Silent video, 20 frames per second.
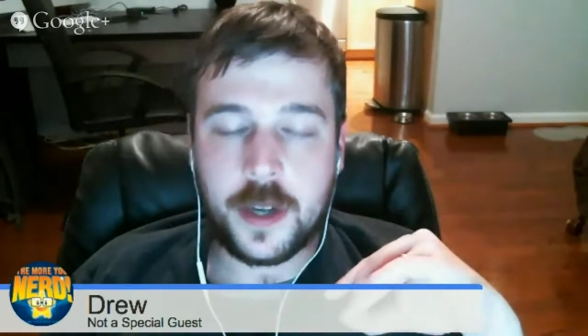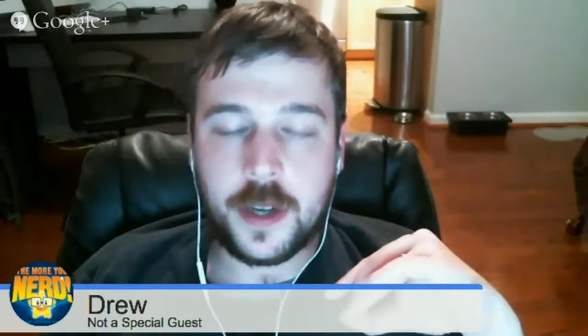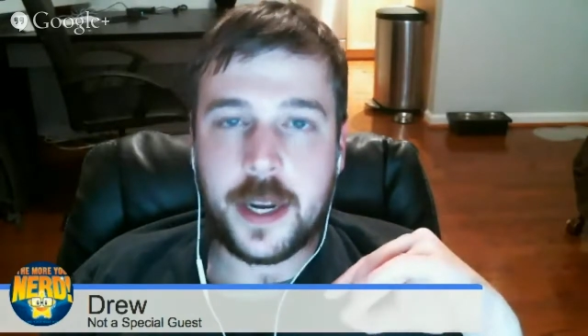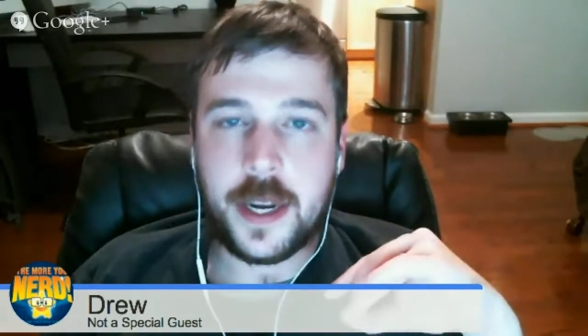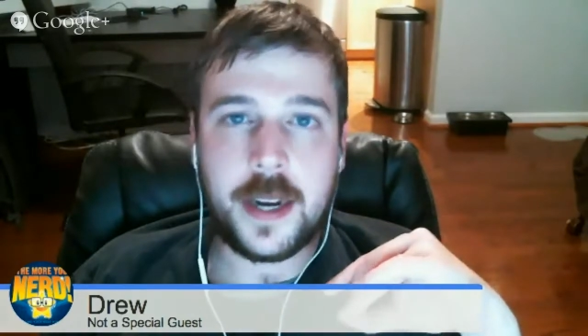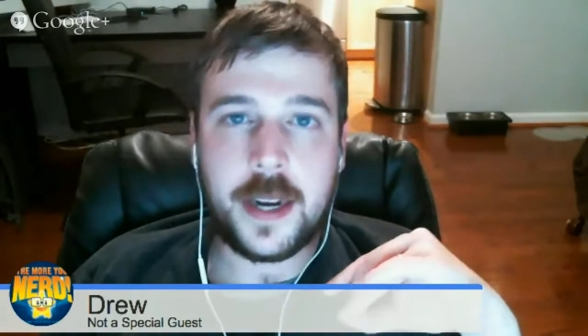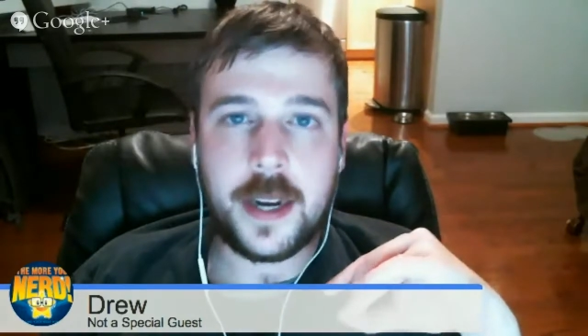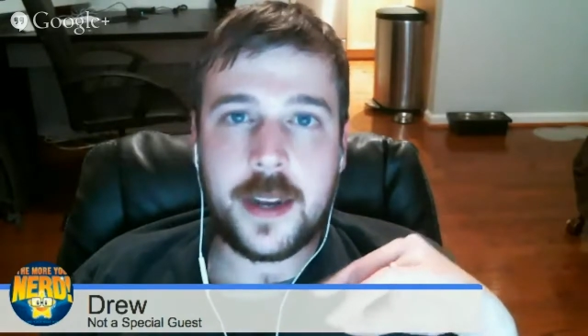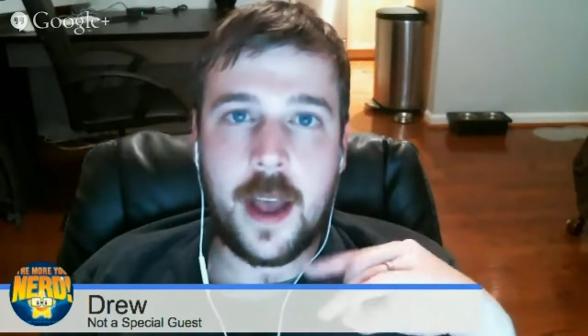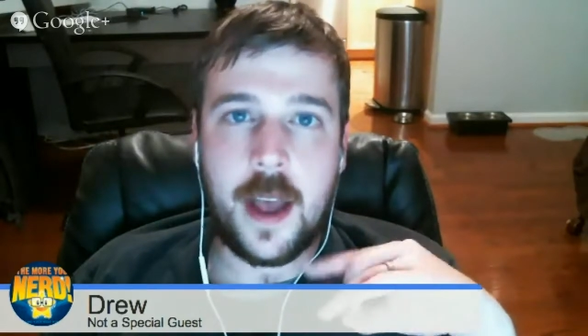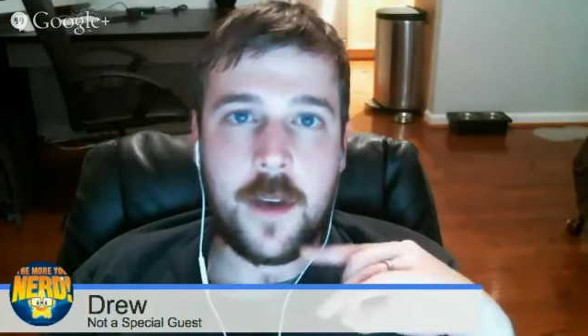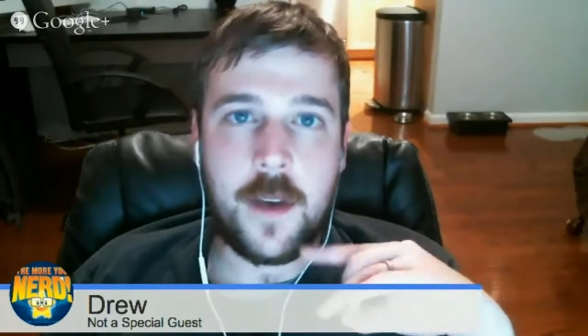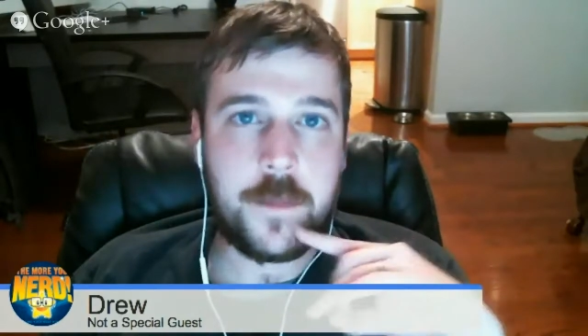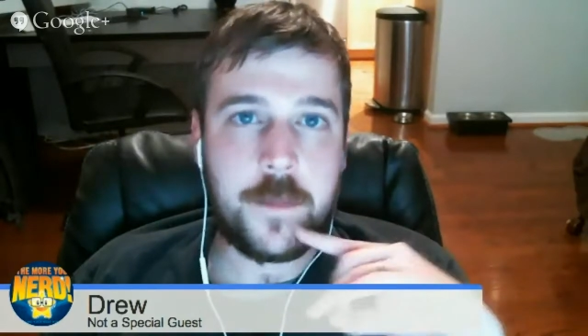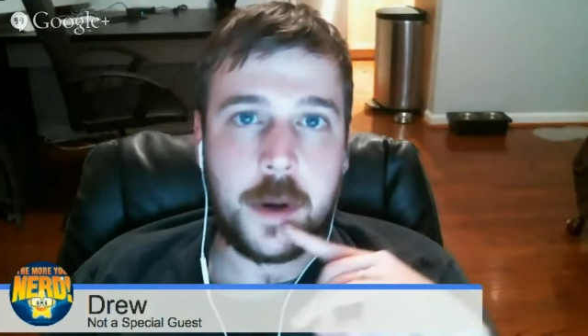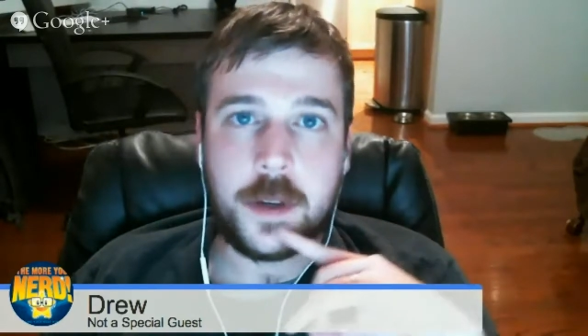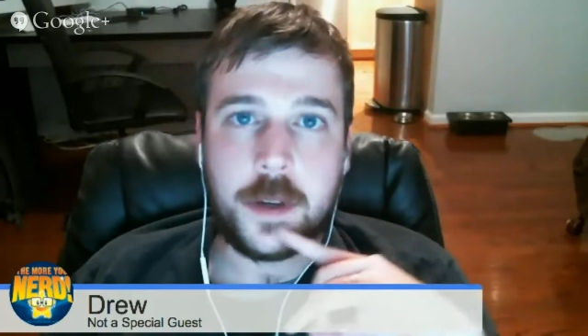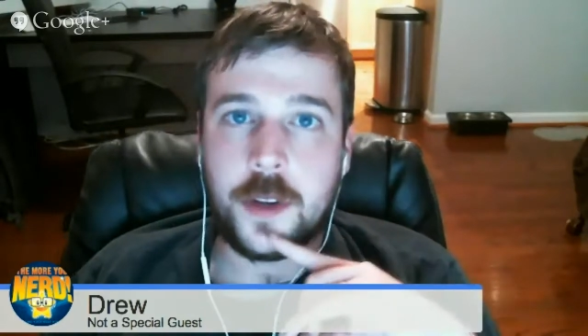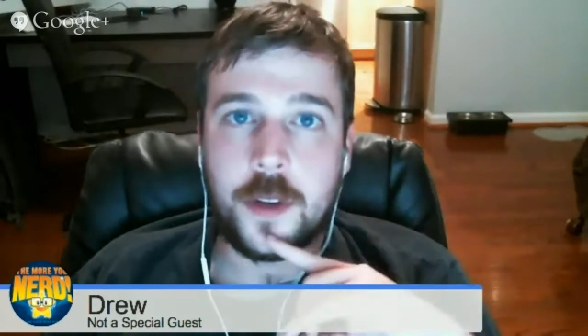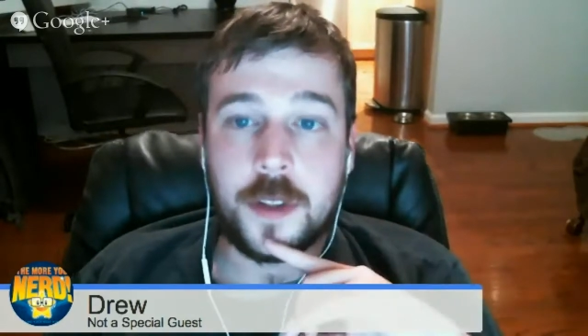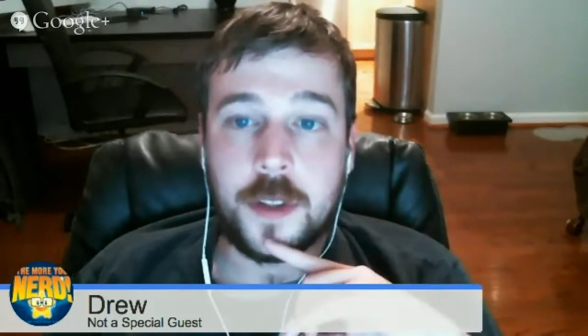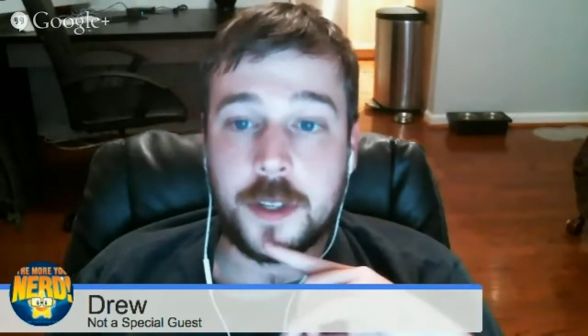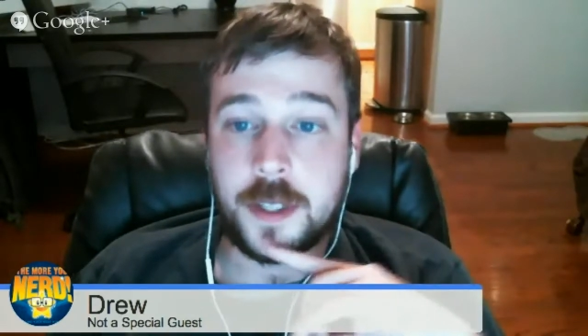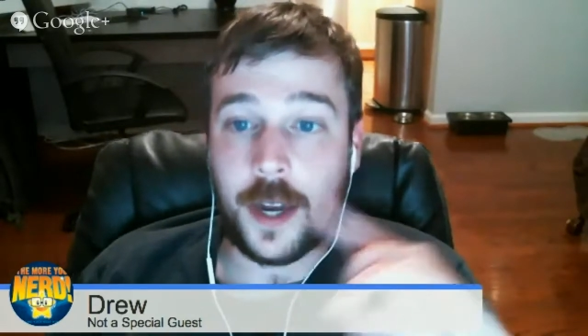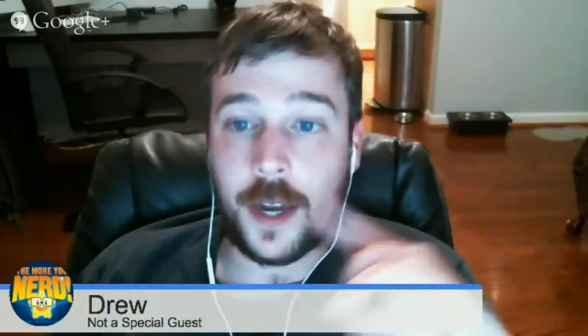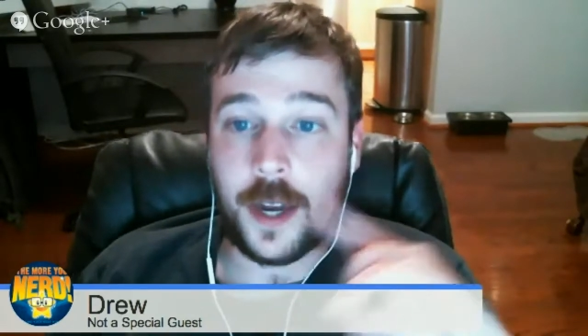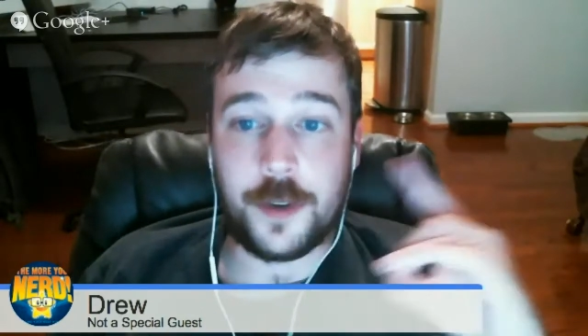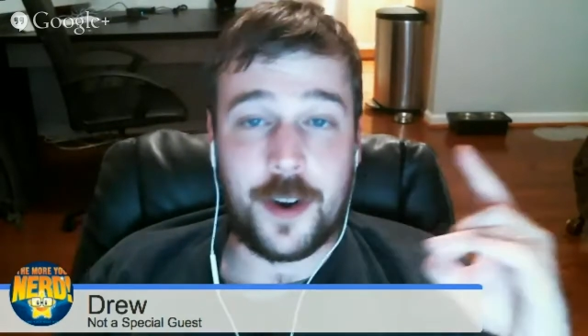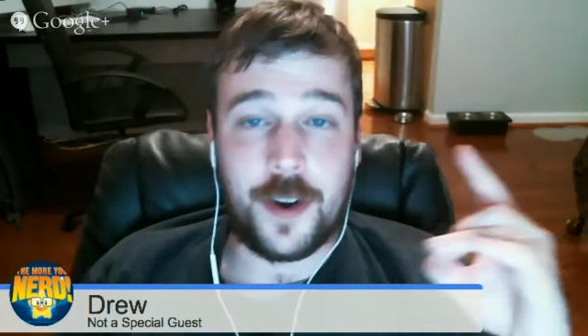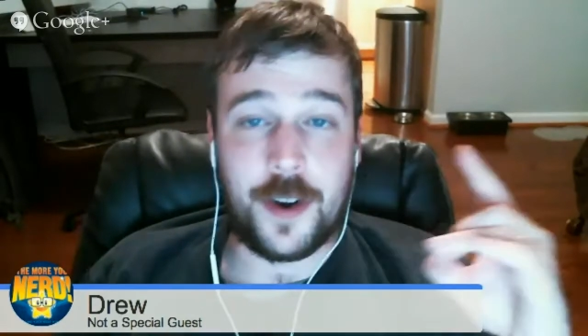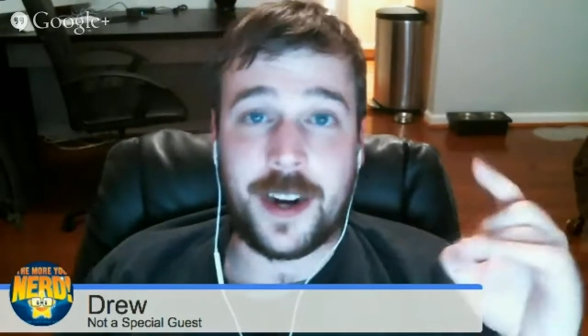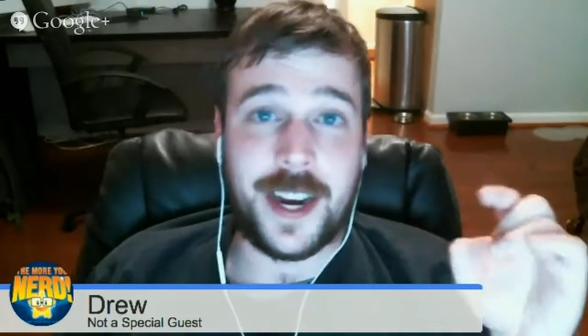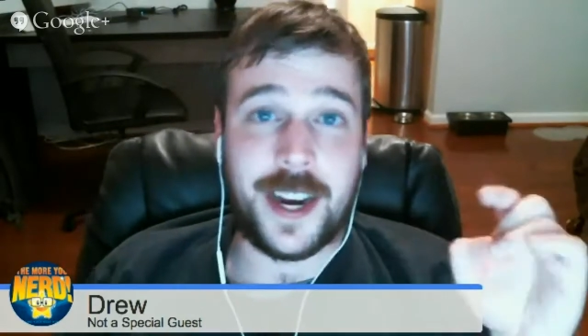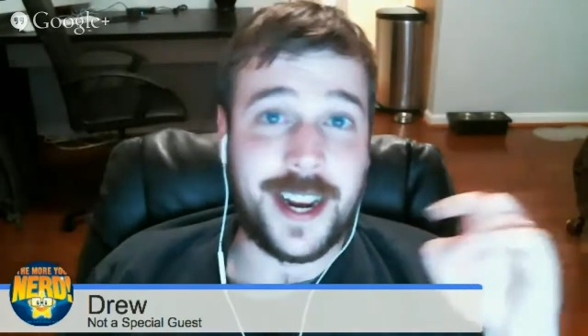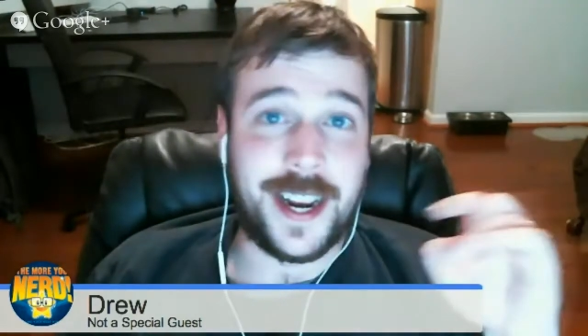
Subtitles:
to get Daft Punk to do the soundtrack